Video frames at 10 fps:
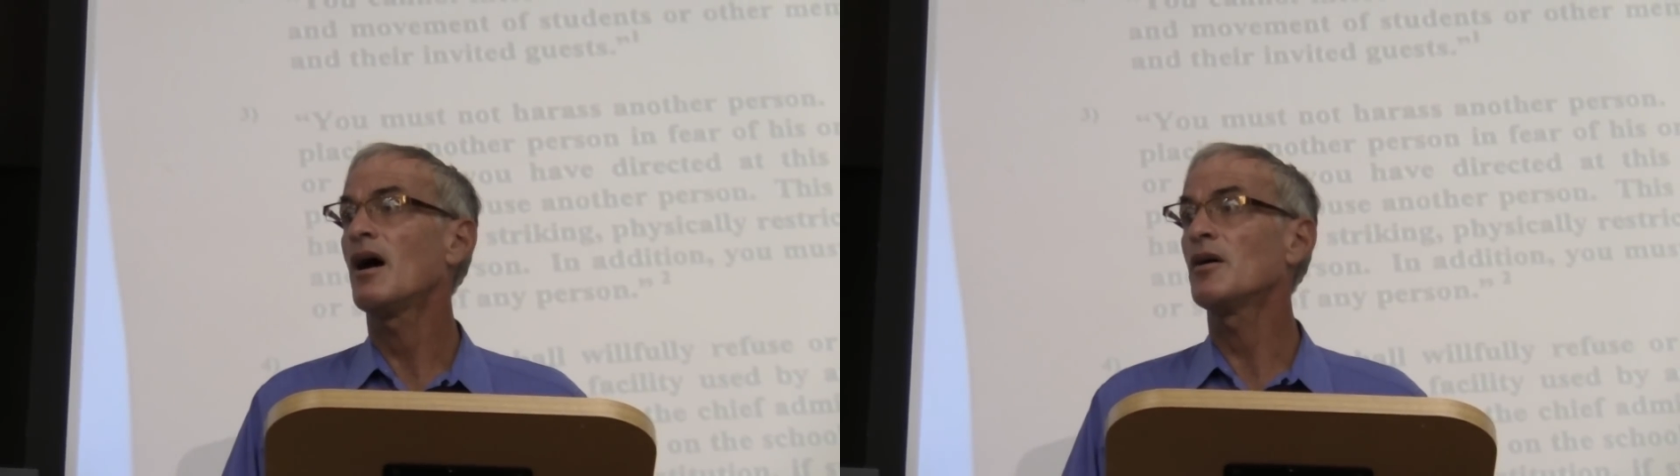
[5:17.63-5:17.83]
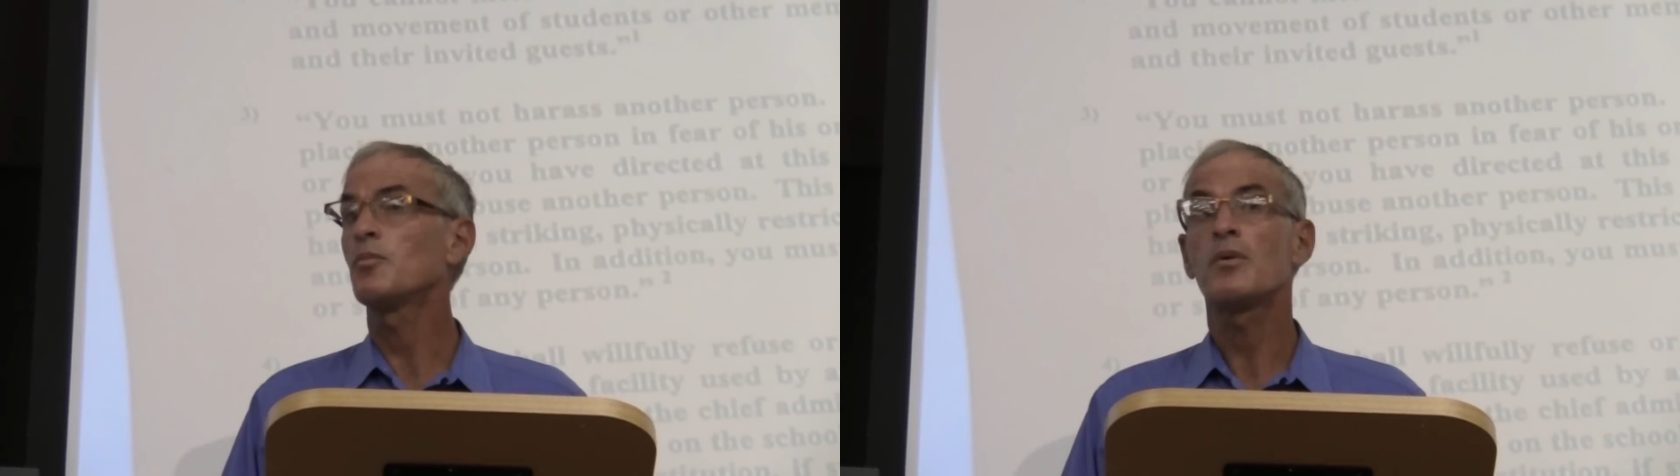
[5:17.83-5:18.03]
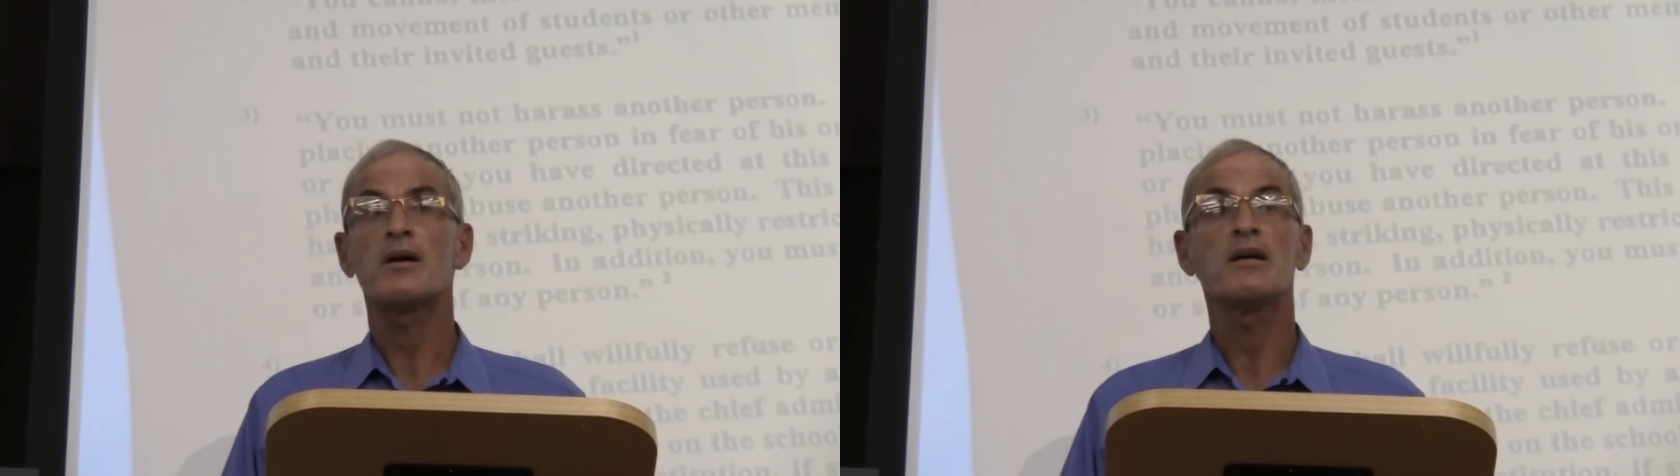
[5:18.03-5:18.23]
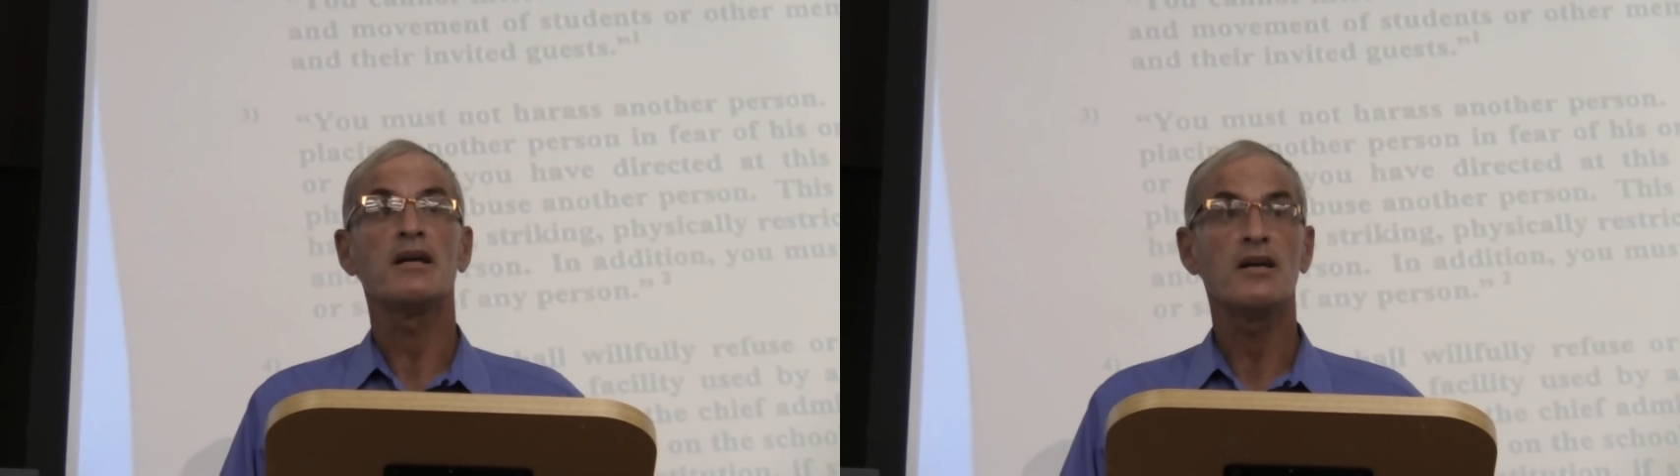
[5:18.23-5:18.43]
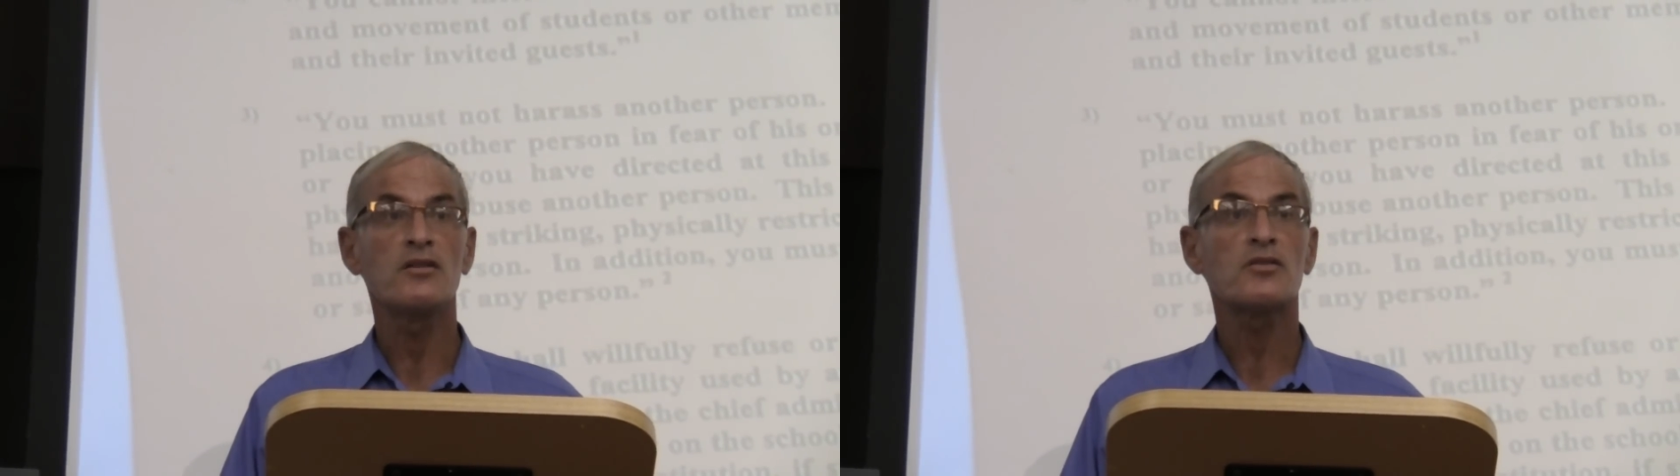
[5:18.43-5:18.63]
on where
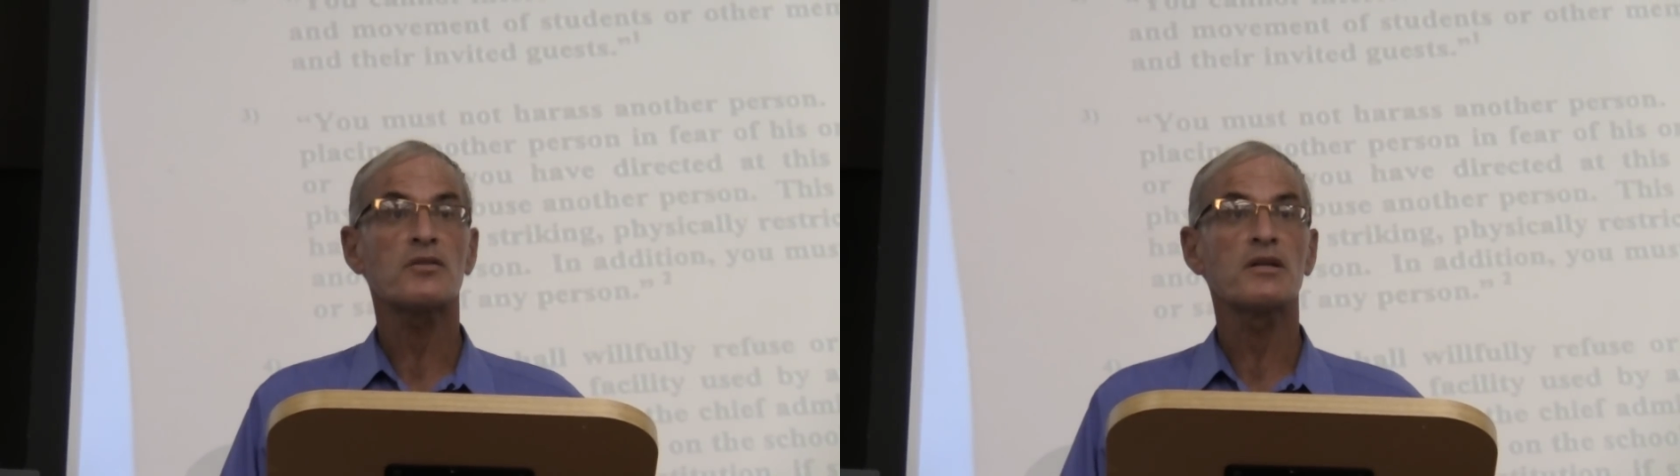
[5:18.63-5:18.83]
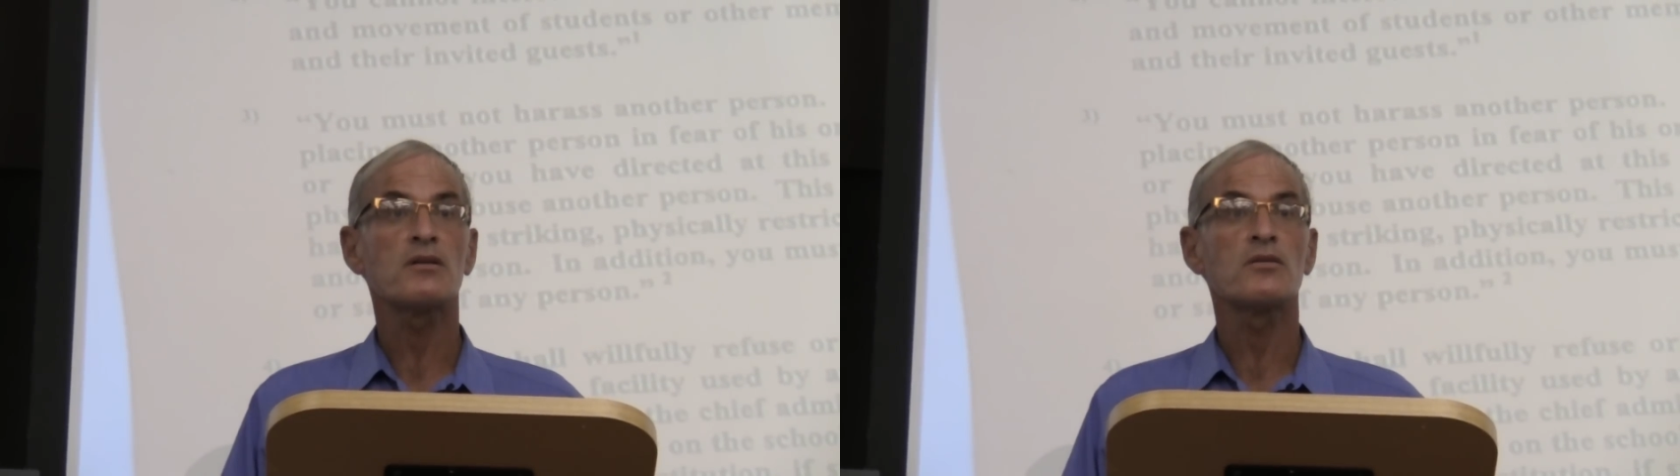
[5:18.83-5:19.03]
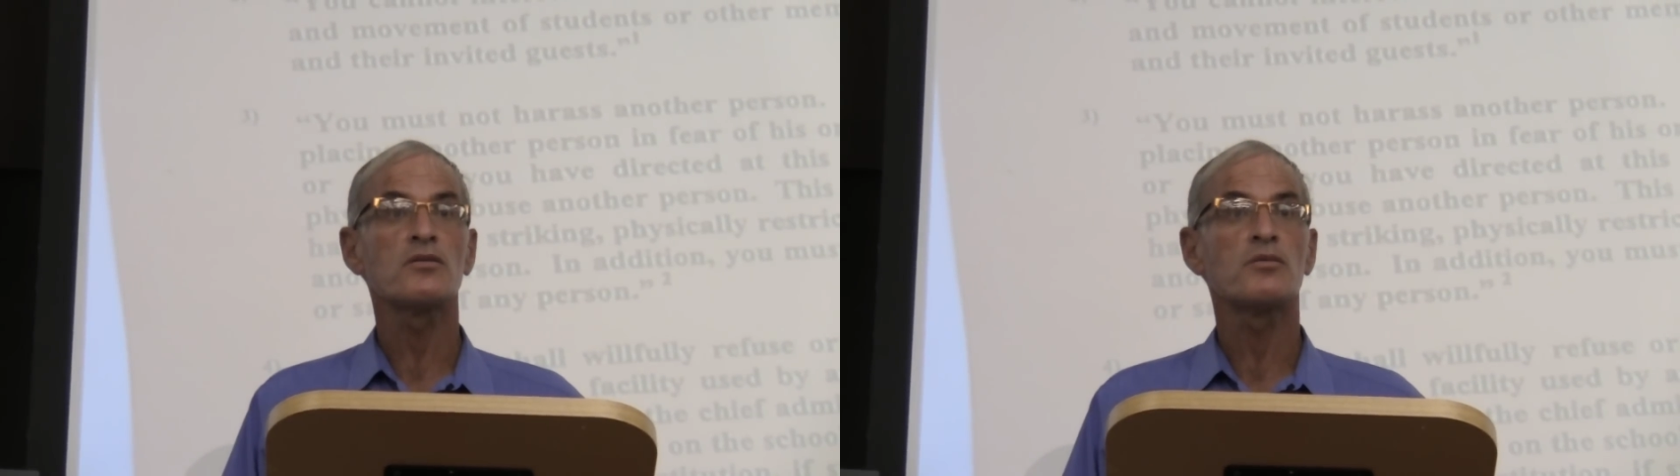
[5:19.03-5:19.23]
Israel's